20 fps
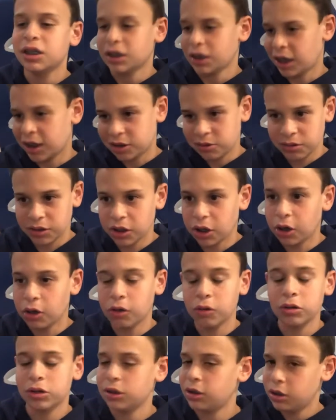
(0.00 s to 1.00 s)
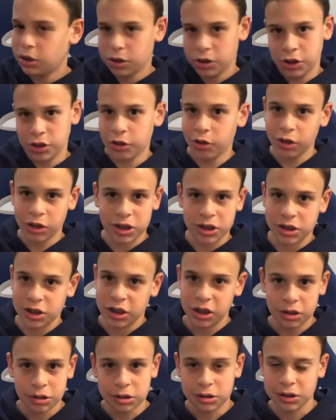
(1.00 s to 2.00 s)
As we know, New York is a
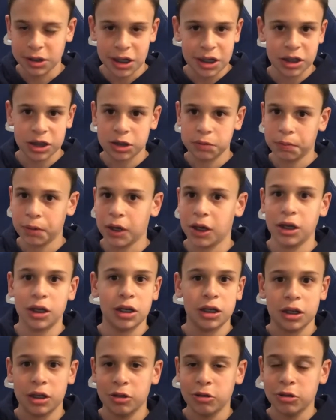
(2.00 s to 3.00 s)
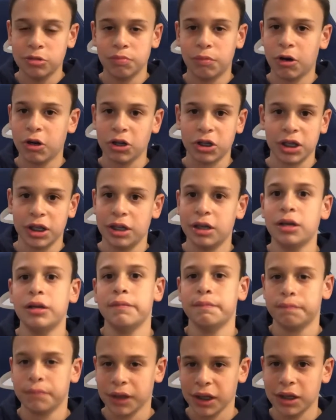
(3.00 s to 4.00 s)
huge landing spot, huge market.
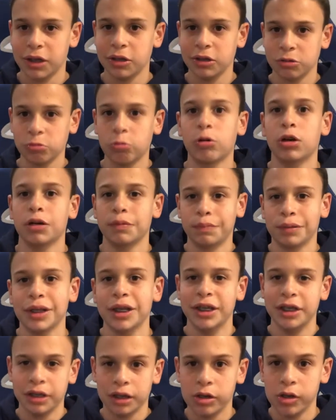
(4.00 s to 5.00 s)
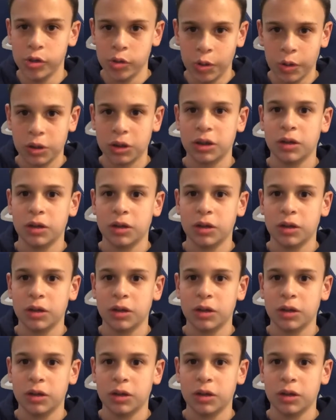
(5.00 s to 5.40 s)
Players want to play in New York,